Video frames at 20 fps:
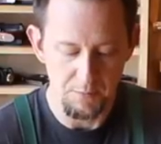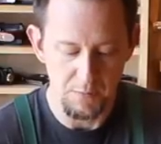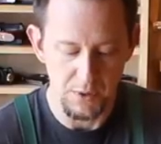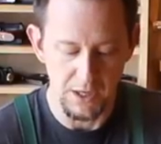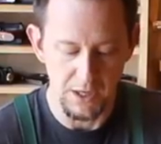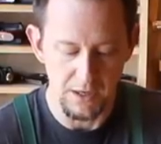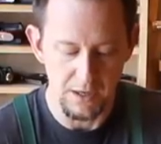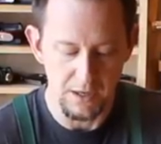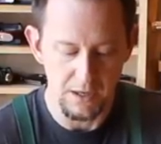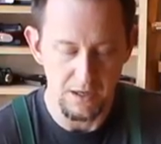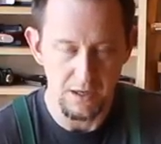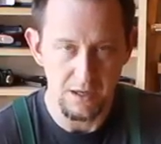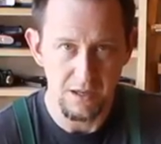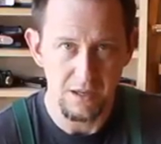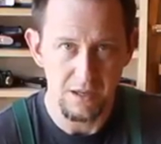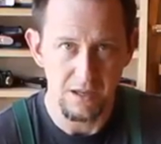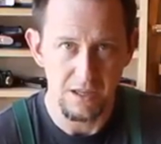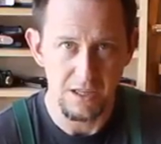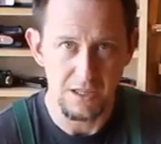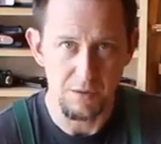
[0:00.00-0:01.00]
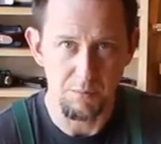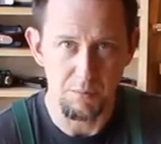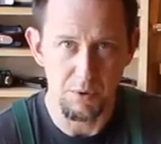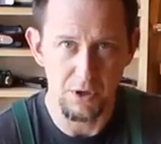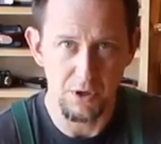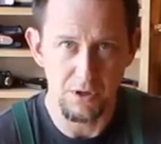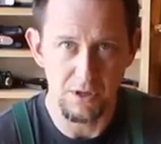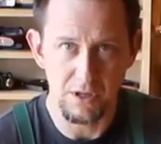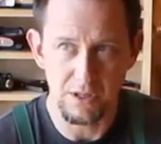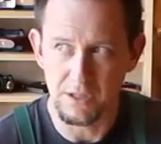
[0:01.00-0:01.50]
but it's a
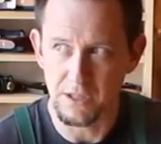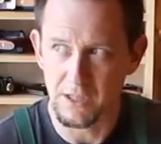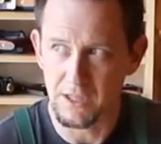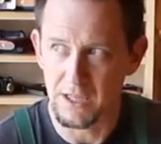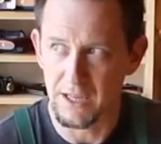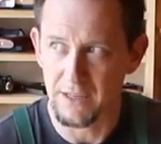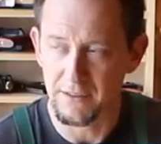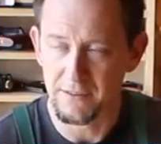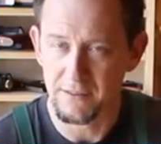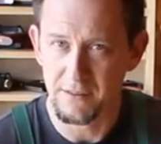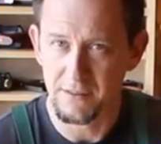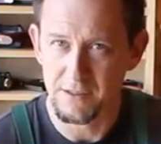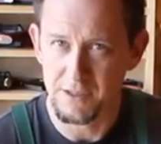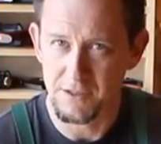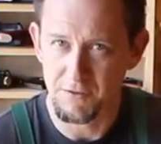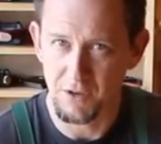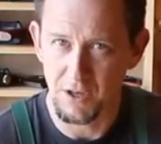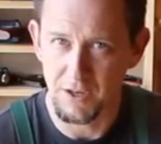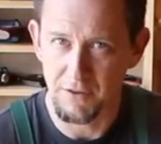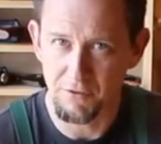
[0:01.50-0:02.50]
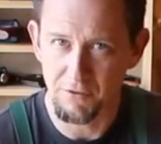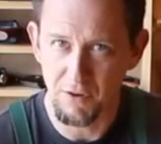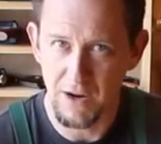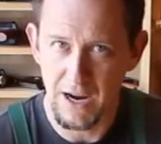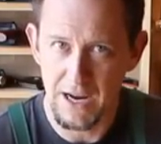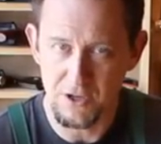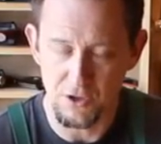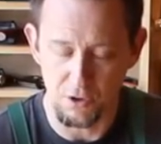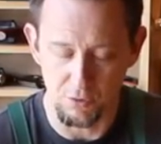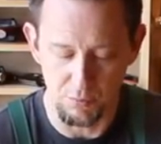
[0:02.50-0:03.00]
burr nonetheless. It's a very
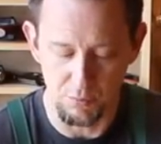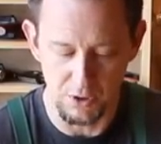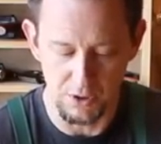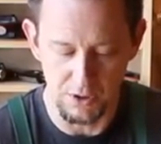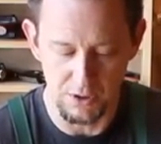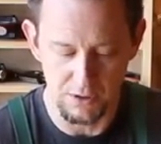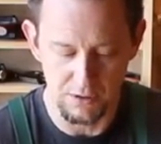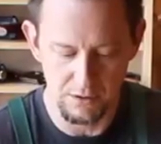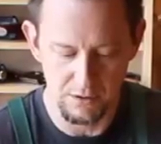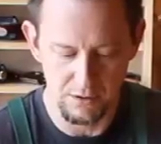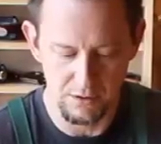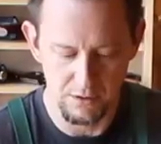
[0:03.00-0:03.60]
fragile burr.